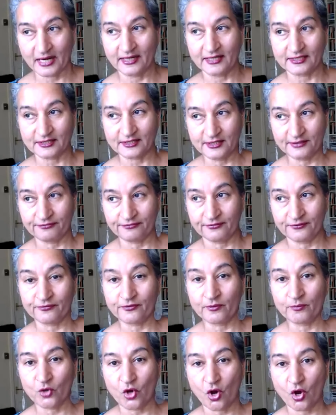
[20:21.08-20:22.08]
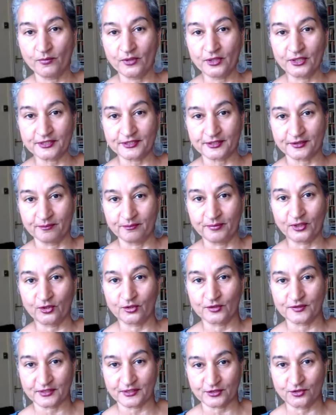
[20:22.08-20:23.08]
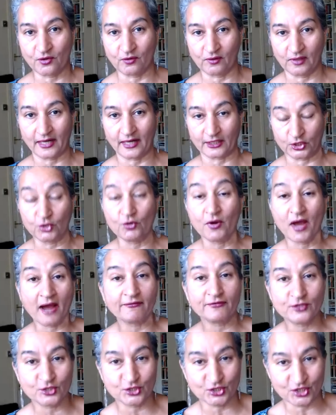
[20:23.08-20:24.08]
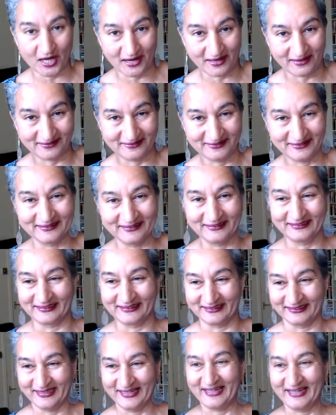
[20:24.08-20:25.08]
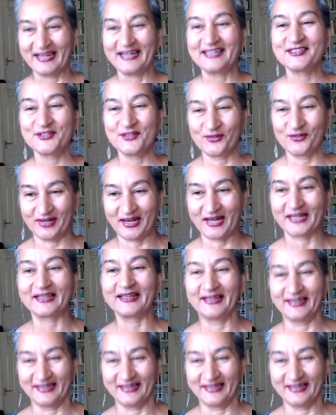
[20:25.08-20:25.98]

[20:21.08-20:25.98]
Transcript: and it's different from communism because it's not like you have to share. It's not like